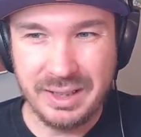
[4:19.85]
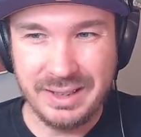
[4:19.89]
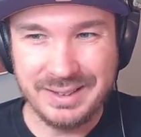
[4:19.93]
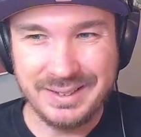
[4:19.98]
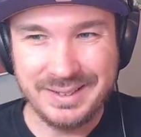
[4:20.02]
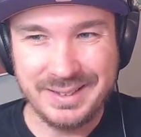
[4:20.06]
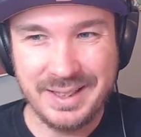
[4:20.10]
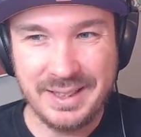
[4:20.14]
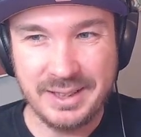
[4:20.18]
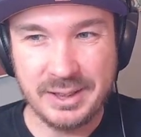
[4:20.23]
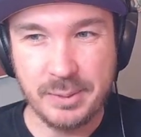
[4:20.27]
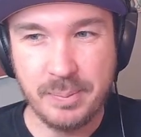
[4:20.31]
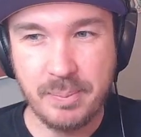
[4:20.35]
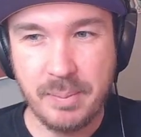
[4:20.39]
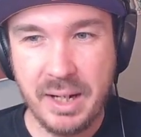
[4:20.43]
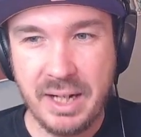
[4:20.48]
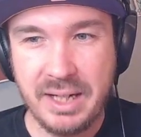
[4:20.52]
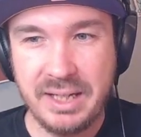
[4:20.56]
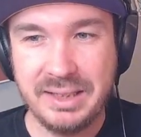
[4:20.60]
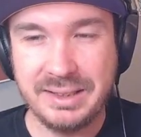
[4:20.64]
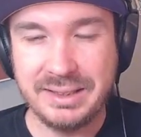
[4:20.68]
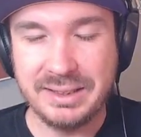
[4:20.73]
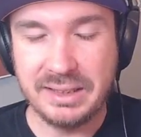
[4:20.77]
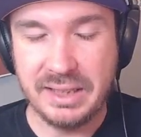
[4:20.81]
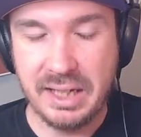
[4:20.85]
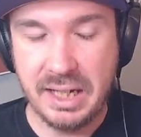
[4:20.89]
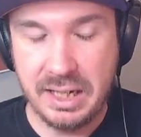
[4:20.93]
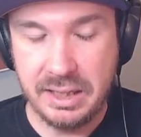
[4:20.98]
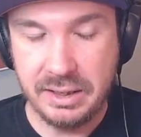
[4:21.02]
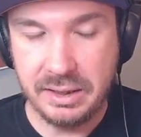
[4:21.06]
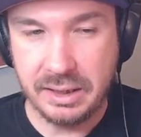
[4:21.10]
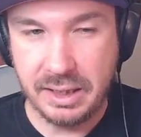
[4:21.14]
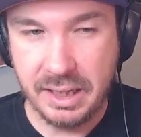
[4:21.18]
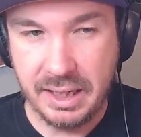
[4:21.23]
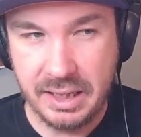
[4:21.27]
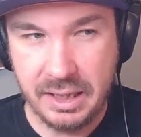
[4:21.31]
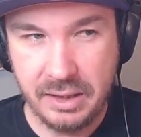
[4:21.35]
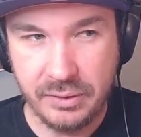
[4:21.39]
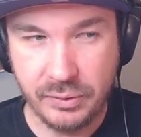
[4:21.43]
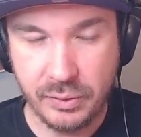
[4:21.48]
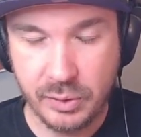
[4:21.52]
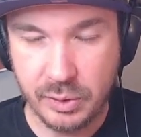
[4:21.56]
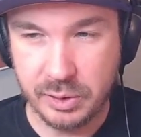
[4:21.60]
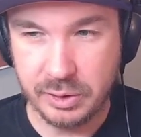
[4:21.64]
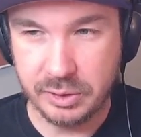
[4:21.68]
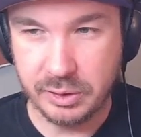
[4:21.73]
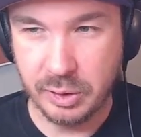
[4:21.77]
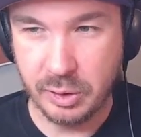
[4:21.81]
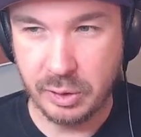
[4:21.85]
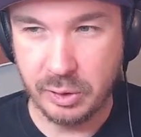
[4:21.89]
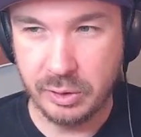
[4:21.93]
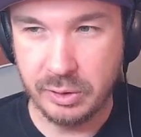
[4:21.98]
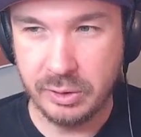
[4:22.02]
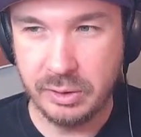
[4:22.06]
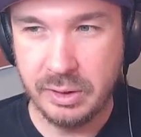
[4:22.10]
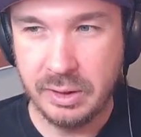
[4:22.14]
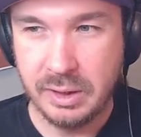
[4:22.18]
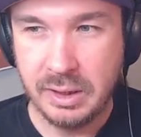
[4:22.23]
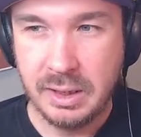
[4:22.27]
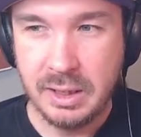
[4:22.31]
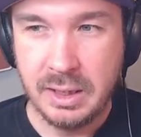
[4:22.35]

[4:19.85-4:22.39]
and it gets minus 10k for the turn.